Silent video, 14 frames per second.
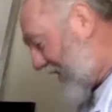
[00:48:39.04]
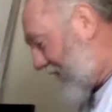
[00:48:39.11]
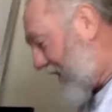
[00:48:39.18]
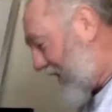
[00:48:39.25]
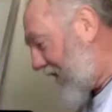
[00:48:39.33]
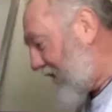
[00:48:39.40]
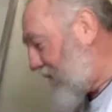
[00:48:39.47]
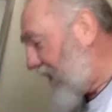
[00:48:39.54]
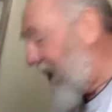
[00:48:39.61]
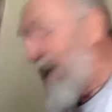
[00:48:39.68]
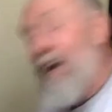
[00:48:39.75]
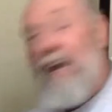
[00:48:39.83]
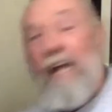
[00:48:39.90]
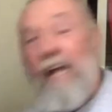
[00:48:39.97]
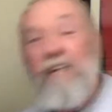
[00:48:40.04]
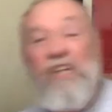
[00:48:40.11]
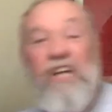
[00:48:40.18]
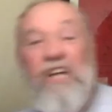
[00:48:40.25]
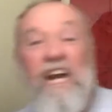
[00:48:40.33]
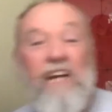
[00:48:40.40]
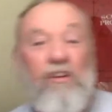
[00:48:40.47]
Right? It was like as a
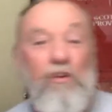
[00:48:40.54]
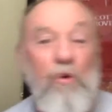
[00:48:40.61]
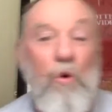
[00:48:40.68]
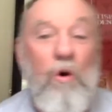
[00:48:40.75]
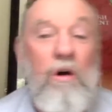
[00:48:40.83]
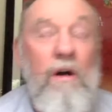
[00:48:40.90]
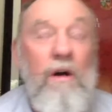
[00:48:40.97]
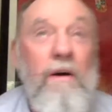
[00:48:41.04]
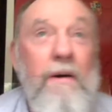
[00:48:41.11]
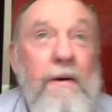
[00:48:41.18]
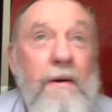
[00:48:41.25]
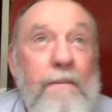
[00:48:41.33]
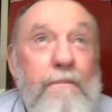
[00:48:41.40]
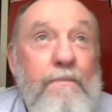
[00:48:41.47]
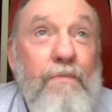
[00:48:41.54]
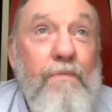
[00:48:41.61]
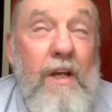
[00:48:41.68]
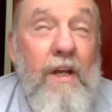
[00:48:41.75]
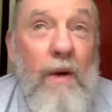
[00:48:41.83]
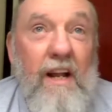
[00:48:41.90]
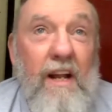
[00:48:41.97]
kick through,
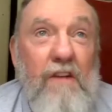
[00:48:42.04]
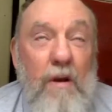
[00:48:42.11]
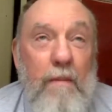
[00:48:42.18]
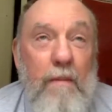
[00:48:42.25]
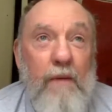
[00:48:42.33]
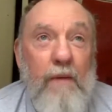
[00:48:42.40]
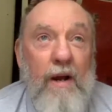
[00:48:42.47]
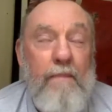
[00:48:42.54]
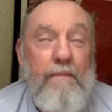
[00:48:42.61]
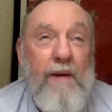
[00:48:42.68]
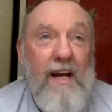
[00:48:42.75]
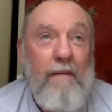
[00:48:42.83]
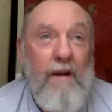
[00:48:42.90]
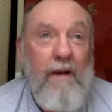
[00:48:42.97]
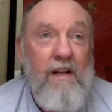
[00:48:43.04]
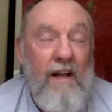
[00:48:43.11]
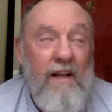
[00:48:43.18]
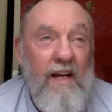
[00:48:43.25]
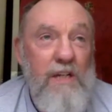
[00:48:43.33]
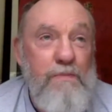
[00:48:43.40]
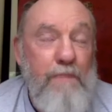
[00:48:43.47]
he went to dribble it, went to pick up, and I
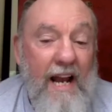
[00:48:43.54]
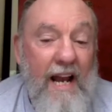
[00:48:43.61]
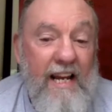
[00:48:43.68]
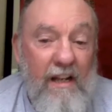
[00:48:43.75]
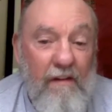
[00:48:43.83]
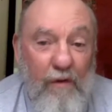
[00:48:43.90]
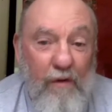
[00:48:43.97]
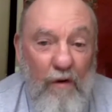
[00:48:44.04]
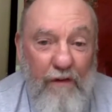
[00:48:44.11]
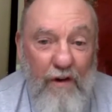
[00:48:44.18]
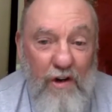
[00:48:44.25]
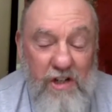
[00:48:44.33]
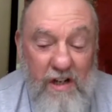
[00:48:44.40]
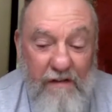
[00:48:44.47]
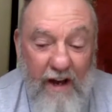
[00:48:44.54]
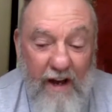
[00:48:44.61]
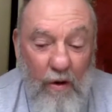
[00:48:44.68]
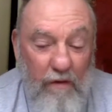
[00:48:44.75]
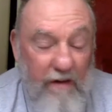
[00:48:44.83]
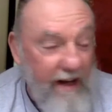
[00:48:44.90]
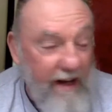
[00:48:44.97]
think his belly hit the floor first, and he fell
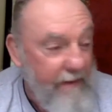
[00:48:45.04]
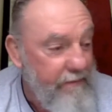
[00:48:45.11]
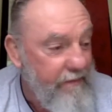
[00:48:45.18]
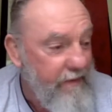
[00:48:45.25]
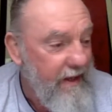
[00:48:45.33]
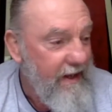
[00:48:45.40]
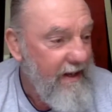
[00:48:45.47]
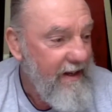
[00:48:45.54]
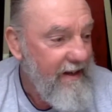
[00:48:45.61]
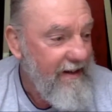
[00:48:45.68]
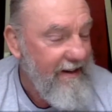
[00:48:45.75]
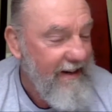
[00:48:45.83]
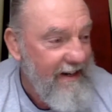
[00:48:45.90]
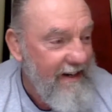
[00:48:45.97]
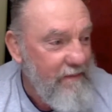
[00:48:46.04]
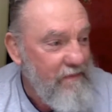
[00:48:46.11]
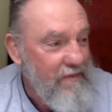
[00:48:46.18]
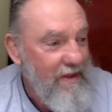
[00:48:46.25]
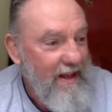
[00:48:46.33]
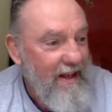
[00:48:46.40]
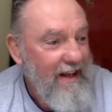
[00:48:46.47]
over. Right?
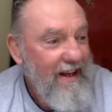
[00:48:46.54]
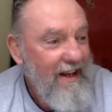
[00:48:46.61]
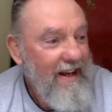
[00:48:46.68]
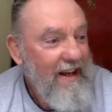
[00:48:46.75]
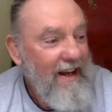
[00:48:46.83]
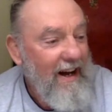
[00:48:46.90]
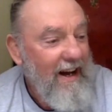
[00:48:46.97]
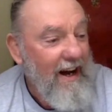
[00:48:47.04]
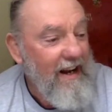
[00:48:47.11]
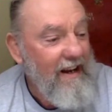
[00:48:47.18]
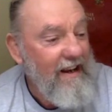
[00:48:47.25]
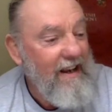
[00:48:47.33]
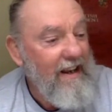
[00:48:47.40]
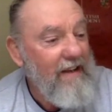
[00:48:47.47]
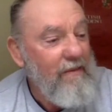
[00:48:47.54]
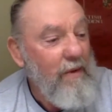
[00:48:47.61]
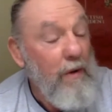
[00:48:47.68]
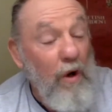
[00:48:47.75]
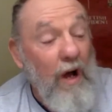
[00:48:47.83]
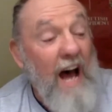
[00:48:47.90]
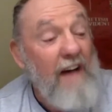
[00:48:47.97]
And we
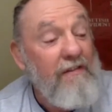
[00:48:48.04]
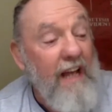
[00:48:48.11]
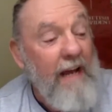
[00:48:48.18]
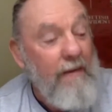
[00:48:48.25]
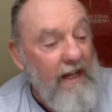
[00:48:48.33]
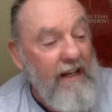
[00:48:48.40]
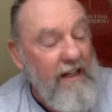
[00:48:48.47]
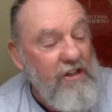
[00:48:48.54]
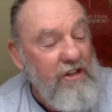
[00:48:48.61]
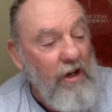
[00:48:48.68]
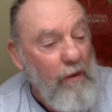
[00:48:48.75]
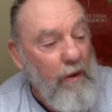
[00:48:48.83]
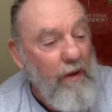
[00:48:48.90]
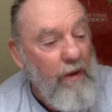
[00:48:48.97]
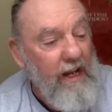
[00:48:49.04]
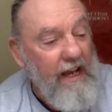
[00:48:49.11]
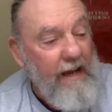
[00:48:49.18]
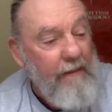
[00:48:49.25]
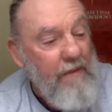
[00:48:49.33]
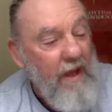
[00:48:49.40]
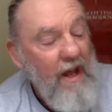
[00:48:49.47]
were half time. It turned out we won the
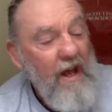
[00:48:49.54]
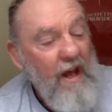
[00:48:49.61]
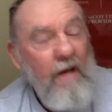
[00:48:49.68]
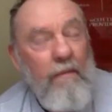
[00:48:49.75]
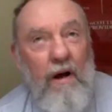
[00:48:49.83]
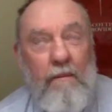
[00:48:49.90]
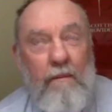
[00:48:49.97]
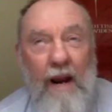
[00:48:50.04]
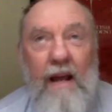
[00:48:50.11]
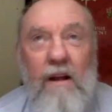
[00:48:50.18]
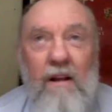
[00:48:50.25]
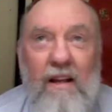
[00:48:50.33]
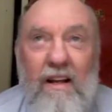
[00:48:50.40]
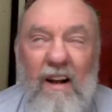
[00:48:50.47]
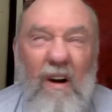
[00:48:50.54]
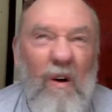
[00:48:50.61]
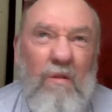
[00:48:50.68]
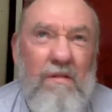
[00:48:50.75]
game. But you know,